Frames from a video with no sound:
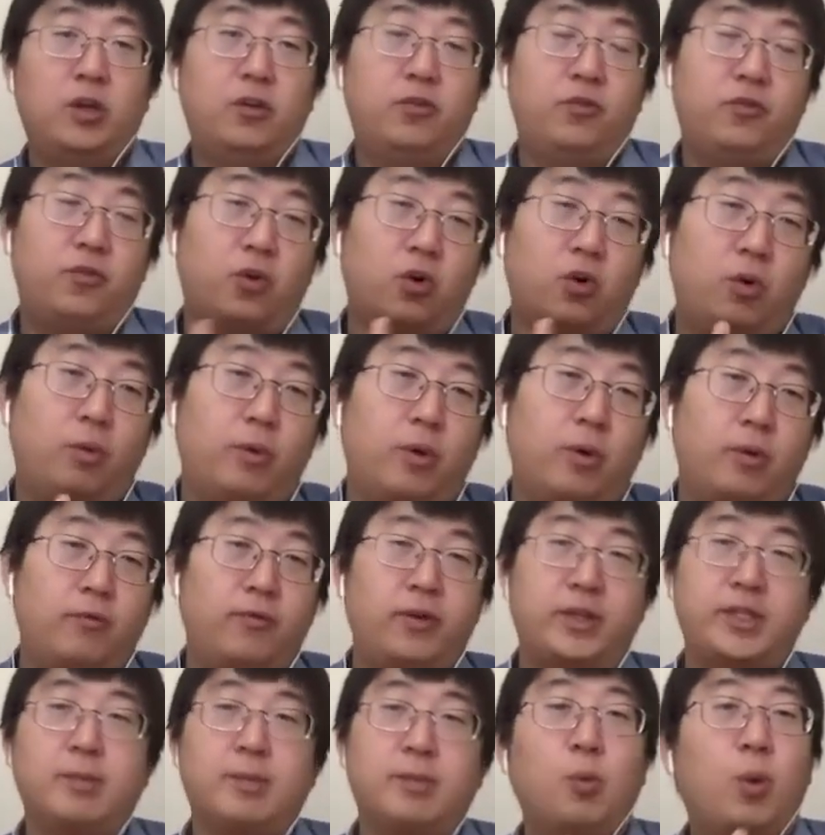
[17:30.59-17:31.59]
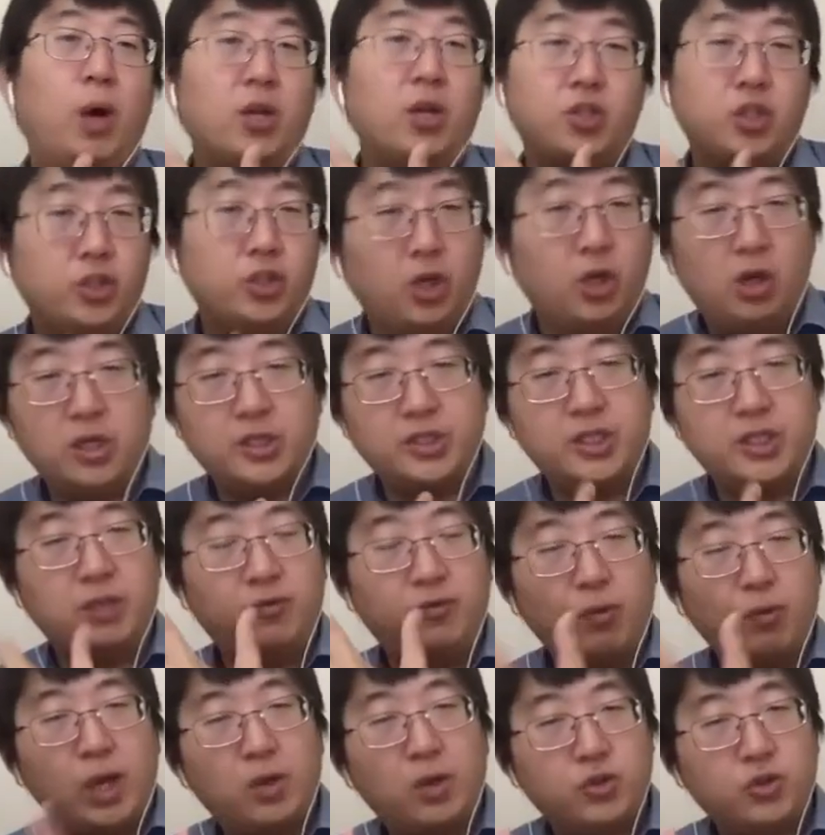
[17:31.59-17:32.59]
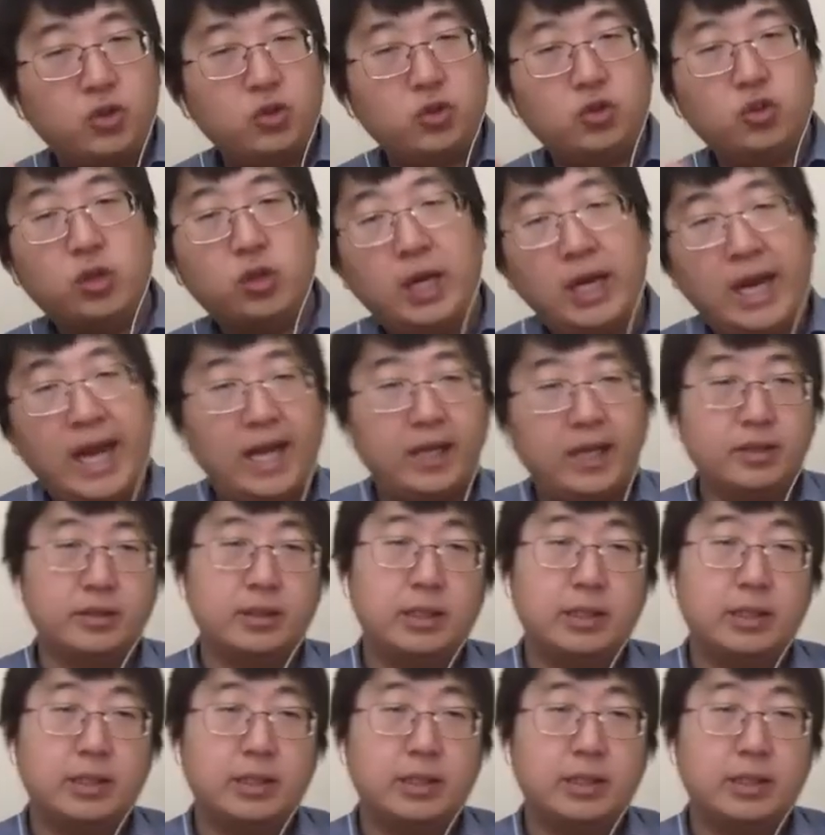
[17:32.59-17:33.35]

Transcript: for example $100 if you want to lend.